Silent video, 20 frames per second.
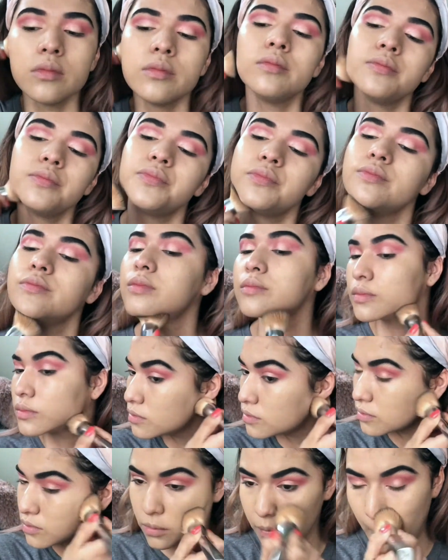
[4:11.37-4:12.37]
I think it really
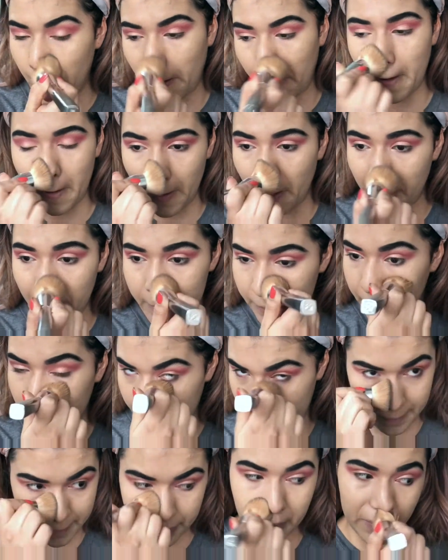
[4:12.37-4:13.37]
leaves my skin looking
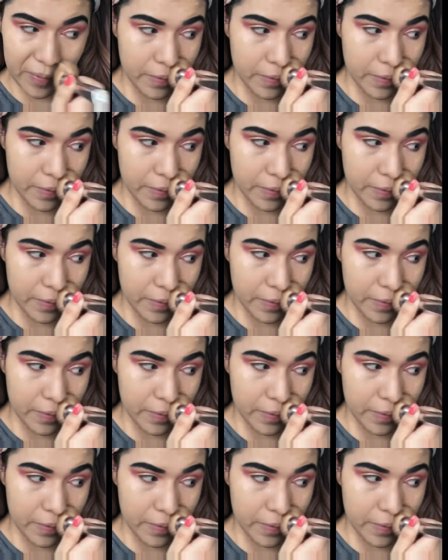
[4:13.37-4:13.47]
great.